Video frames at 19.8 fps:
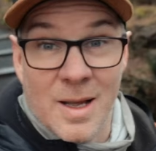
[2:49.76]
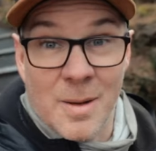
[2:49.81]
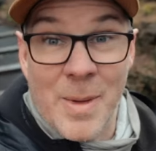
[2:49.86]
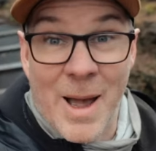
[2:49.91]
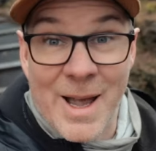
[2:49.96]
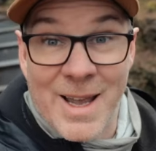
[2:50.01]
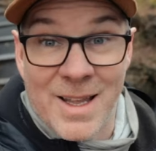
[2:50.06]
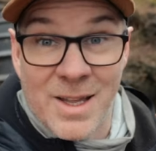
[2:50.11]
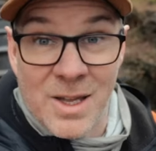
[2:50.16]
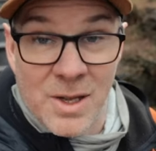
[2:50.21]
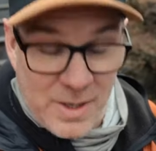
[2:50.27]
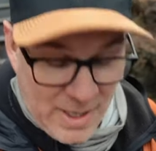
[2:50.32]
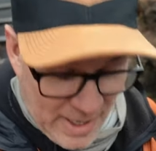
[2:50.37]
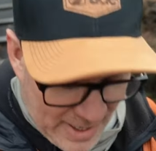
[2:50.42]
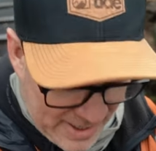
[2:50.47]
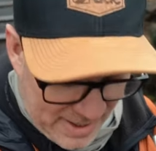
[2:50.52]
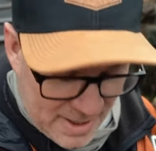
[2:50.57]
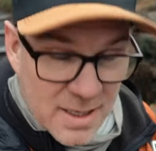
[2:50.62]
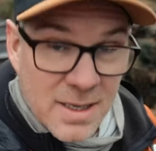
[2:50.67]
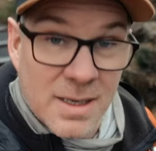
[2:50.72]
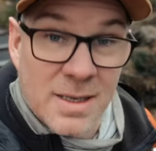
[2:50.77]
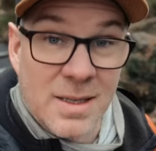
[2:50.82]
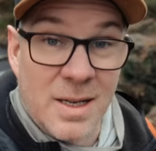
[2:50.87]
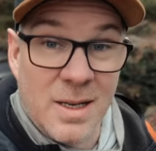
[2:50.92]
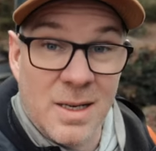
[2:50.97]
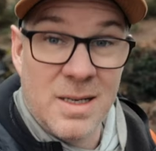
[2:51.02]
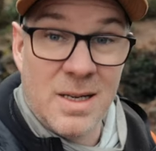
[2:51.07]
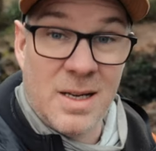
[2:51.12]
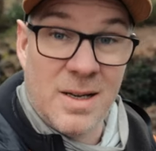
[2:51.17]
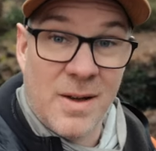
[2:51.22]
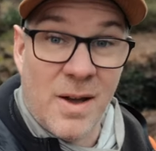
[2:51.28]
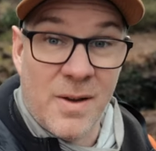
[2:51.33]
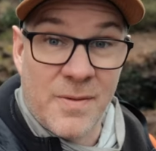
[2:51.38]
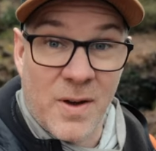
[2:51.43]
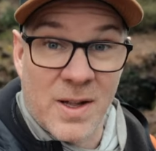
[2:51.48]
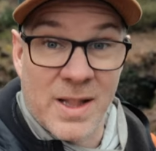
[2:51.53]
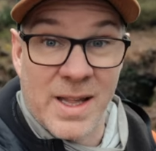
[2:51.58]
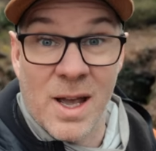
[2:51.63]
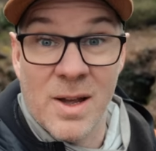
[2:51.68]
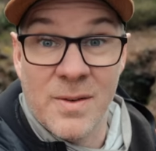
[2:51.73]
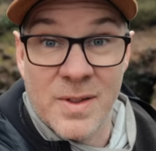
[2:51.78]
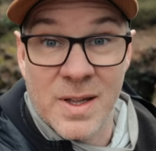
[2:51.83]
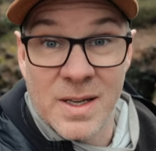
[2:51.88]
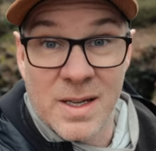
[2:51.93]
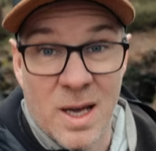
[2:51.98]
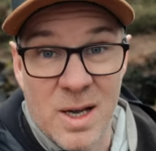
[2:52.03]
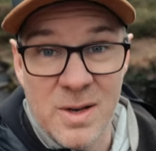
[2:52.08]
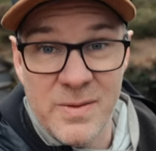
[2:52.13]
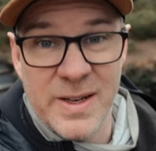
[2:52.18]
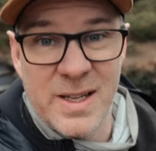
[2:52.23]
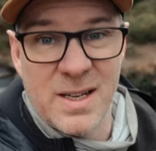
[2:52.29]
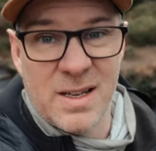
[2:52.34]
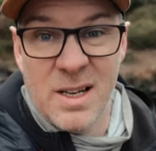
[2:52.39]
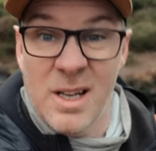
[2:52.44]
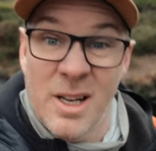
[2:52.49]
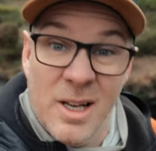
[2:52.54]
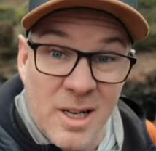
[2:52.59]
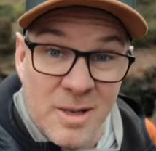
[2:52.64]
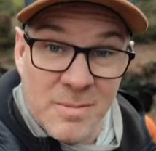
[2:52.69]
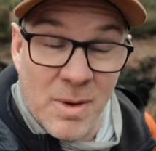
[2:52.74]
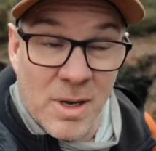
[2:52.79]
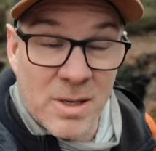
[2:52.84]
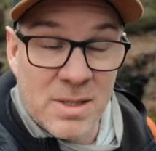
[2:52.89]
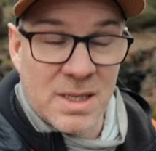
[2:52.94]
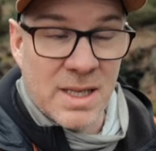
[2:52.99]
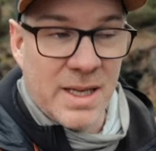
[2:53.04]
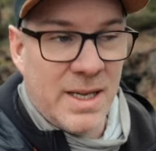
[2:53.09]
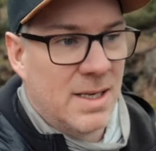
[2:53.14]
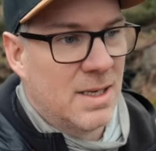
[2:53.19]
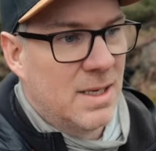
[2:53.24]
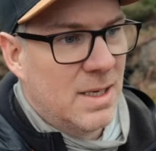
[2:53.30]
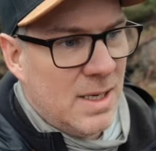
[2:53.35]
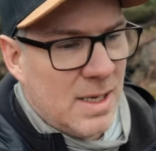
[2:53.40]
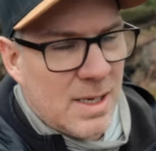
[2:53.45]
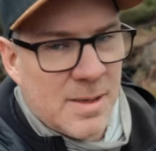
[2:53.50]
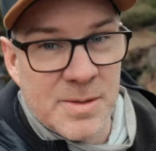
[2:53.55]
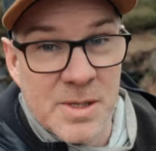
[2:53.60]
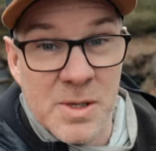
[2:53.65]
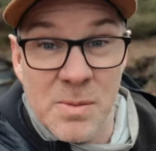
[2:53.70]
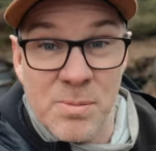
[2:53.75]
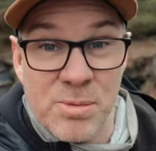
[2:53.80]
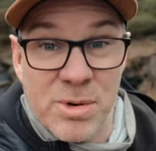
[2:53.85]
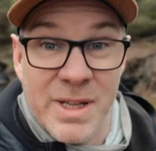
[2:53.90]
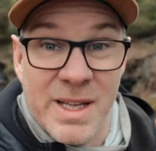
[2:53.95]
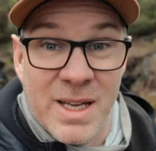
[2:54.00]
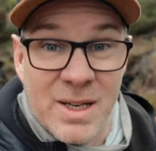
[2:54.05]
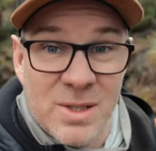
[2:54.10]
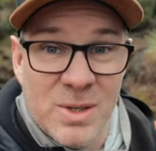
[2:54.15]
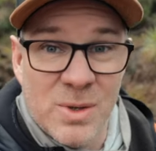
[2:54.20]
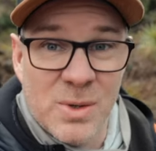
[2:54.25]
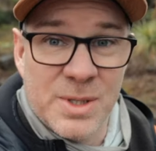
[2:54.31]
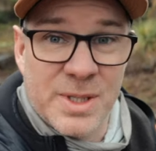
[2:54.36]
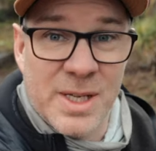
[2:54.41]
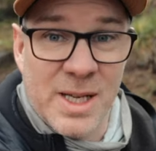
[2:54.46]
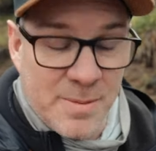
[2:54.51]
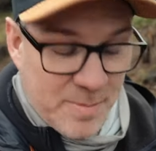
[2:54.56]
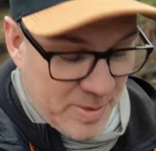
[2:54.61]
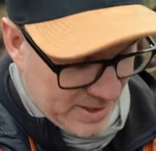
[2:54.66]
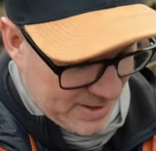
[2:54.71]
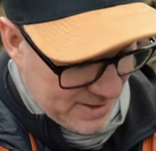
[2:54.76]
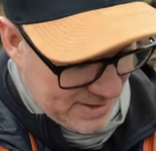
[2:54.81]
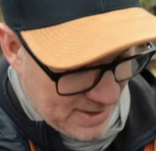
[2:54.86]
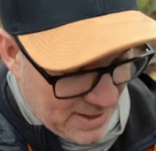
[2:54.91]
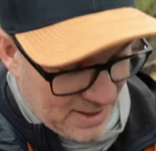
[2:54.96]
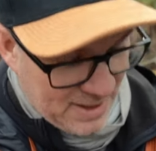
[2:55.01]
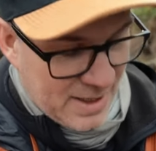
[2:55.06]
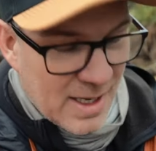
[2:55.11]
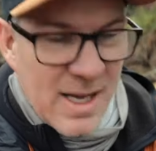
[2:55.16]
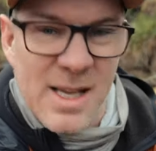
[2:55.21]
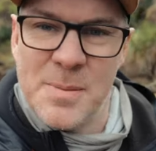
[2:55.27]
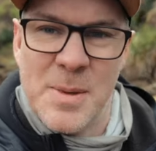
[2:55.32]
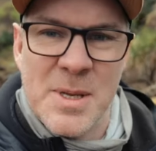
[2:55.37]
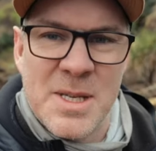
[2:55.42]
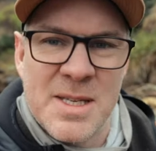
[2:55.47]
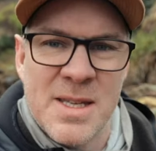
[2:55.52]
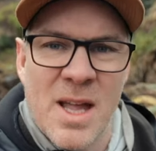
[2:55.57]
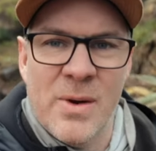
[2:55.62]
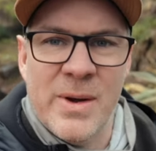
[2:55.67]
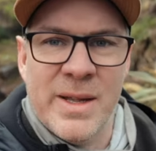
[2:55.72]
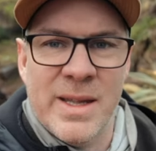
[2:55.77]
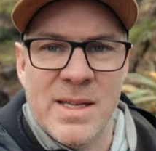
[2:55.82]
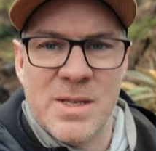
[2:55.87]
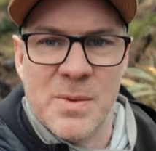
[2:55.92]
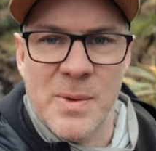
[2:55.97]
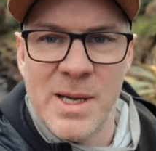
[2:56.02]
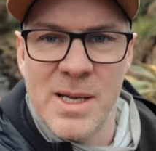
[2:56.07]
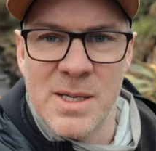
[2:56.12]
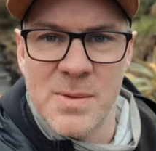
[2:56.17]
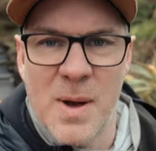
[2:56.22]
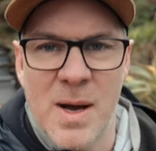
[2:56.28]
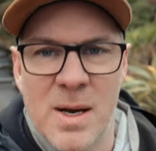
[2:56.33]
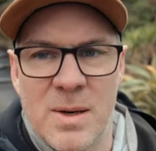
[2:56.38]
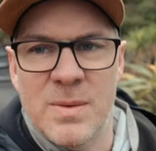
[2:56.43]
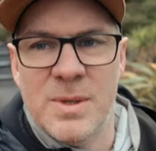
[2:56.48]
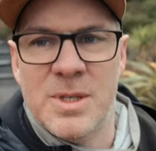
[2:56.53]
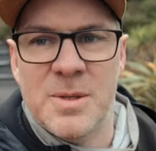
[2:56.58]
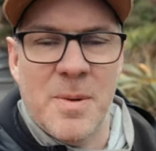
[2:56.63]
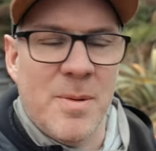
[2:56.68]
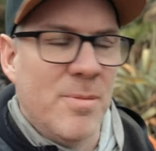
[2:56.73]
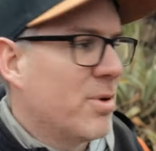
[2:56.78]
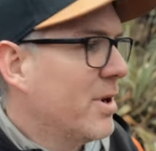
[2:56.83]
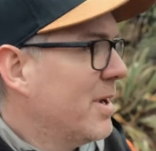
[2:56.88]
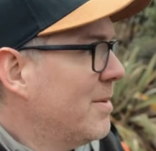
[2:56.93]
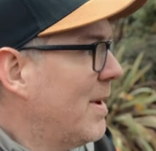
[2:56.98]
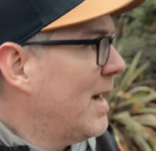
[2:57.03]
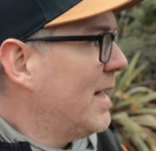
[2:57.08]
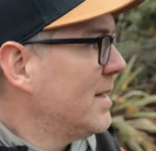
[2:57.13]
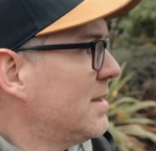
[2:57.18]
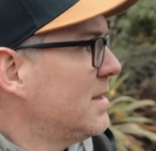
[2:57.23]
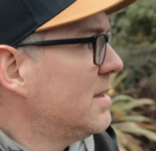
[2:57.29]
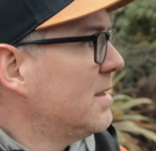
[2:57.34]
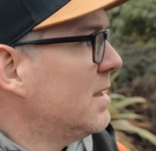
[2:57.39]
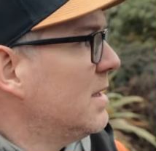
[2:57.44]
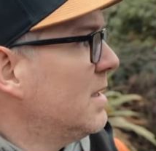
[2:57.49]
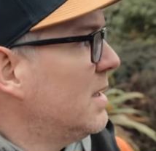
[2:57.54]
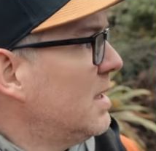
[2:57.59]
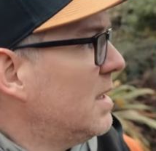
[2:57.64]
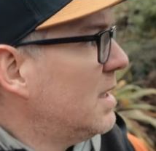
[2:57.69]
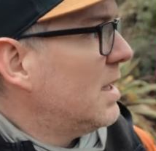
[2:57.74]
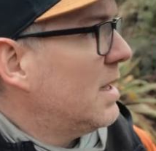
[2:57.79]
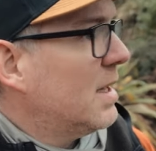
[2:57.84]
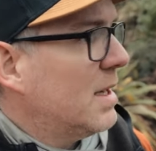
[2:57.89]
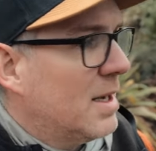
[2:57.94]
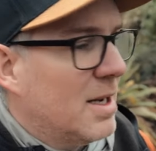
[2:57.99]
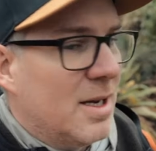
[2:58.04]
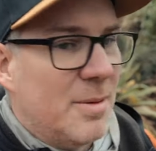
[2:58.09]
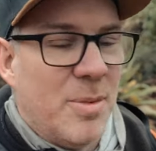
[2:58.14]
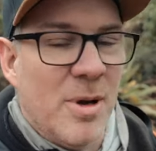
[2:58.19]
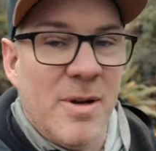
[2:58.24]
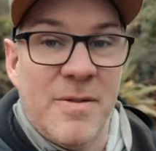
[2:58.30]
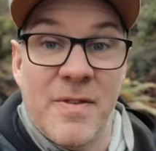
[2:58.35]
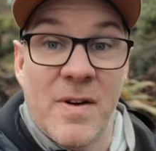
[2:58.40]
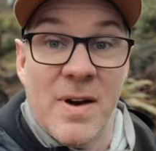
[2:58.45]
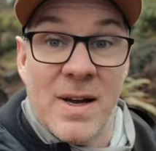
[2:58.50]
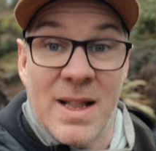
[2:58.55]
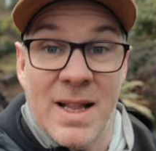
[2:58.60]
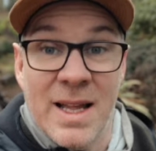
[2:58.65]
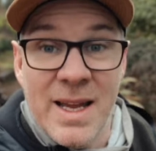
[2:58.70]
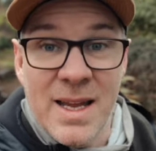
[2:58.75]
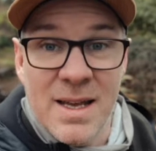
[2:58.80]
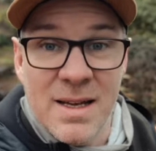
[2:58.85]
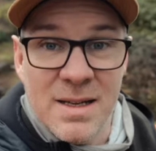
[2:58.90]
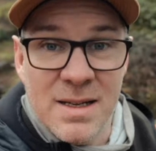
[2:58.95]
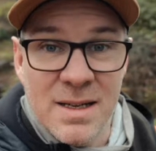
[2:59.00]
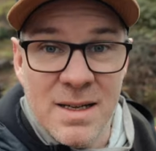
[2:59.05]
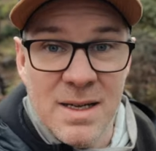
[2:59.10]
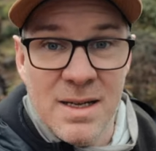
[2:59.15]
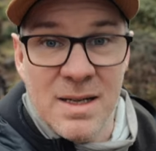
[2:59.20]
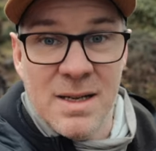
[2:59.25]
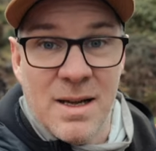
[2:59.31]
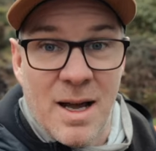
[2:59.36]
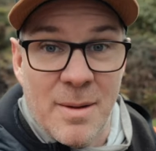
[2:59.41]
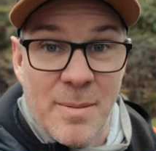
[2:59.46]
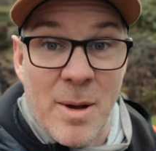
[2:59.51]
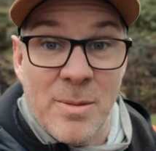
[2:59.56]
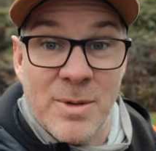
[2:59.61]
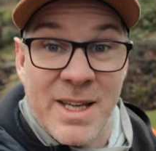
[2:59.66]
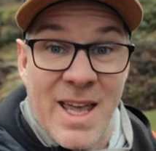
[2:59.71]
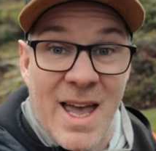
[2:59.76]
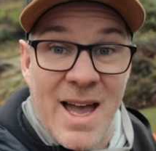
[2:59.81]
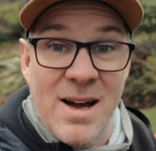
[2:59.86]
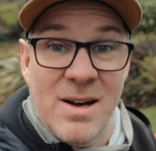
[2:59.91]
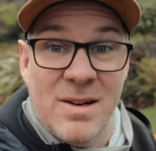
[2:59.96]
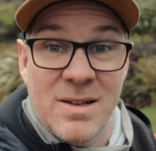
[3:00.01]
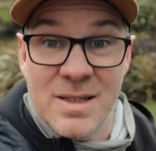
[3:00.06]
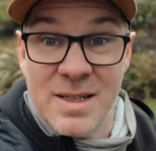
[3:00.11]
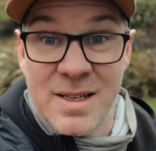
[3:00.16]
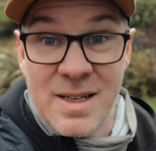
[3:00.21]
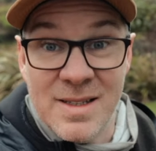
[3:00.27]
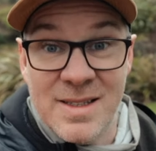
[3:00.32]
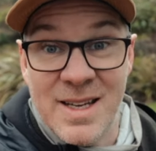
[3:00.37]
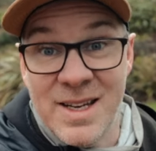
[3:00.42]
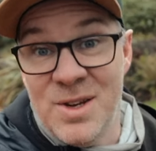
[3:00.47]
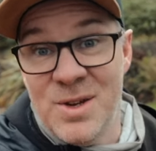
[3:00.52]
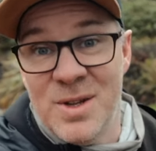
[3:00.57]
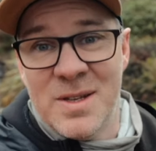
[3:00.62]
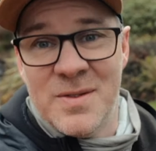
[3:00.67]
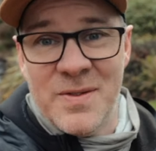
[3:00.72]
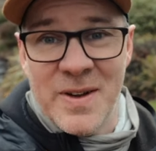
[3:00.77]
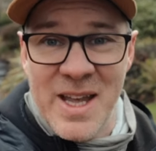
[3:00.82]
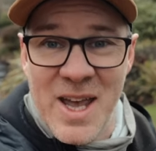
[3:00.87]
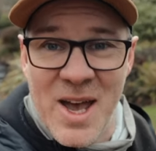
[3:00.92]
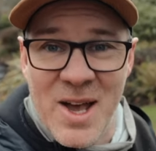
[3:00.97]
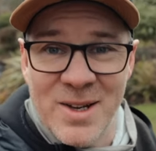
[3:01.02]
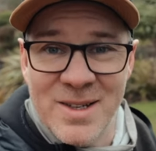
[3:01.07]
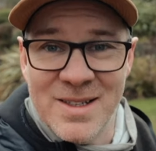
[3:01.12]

I'm back in the UK and I'm finally over the COVID, mostly. I'm still pretty exhausted, but it's been snowing this week as well, which has been pretty mad. But finally, I'm able to get out and continue this video.